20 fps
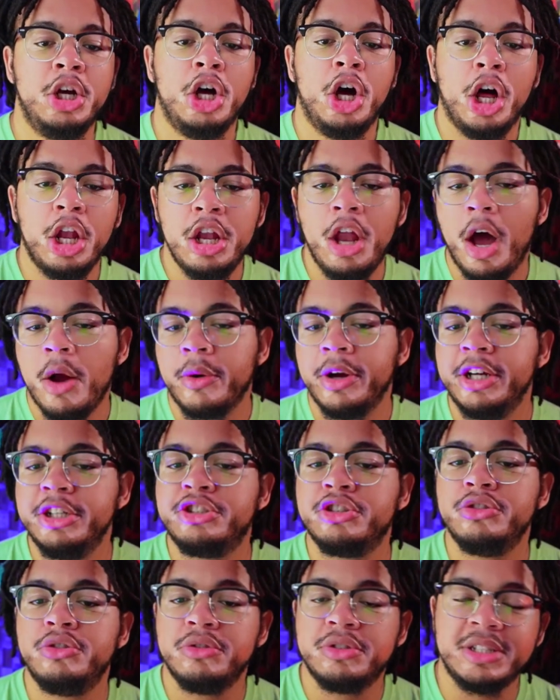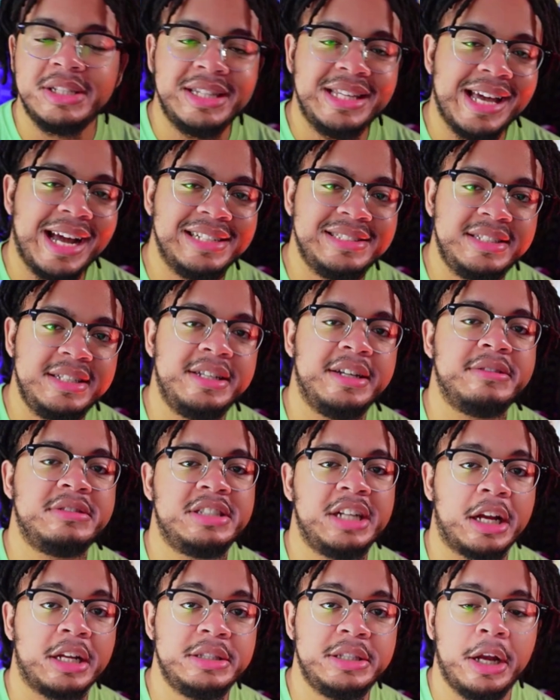along with introducing the idea of
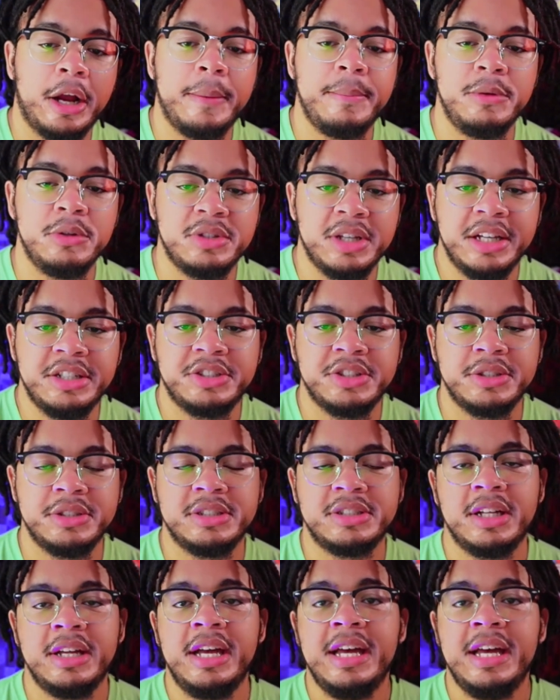secondary mutations.